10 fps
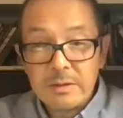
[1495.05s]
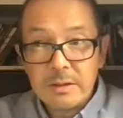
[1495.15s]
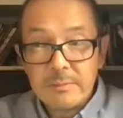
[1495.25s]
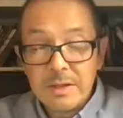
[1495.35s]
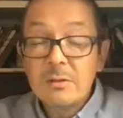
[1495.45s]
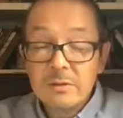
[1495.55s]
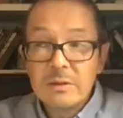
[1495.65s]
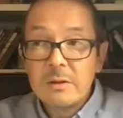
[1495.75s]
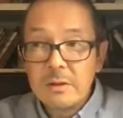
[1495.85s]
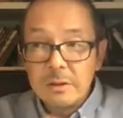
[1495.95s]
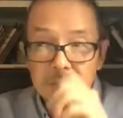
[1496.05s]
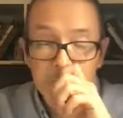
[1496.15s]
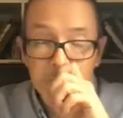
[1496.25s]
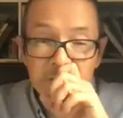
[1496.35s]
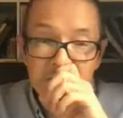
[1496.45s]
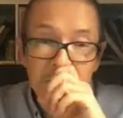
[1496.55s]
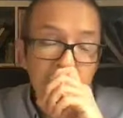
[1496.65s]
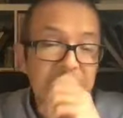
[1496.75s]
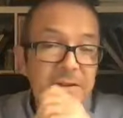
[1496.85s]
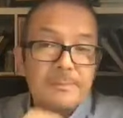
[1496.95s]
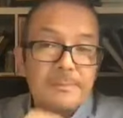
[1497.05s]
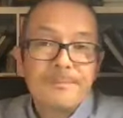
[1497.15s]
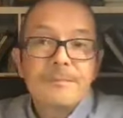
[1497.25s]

and also high school, was sculpture.